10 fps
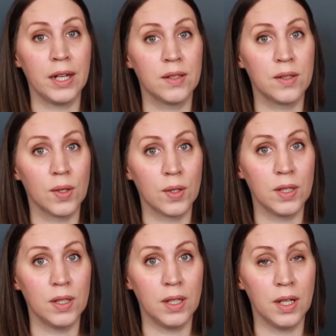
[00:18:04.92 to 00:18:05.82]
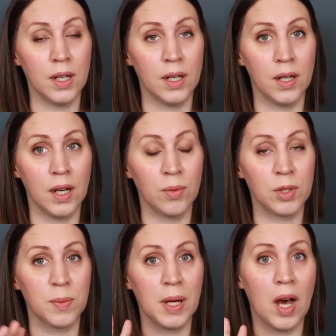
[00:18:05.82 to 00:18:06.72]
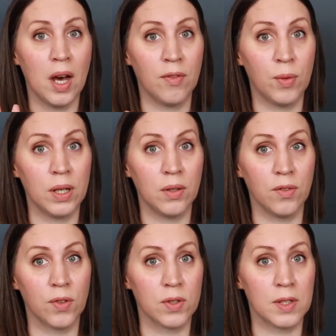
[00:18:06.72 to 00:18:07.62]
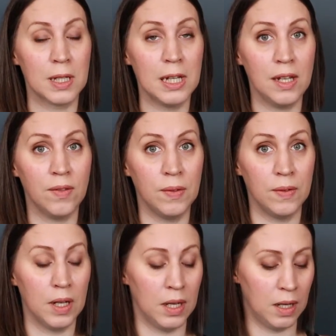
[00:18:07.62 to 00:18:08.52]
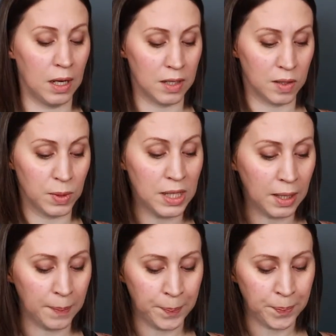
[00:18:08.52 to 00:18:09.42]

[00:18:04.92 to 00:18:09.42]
started, I was about halfway on the first sleeve last week.